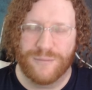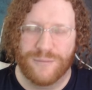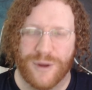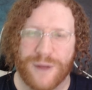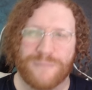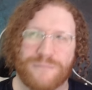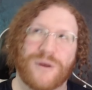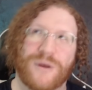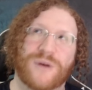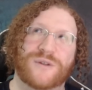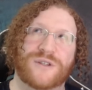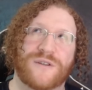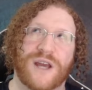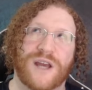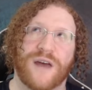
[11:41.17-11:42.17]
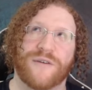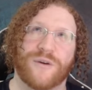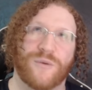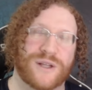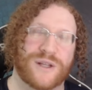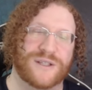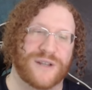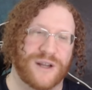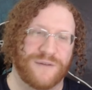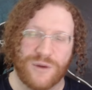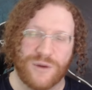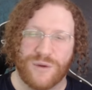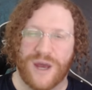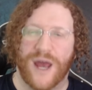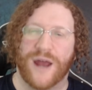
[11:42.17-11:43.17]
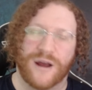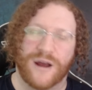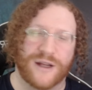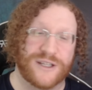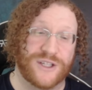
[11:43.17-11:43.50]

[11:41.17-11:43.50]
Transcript: But most of the other ones that if you cannot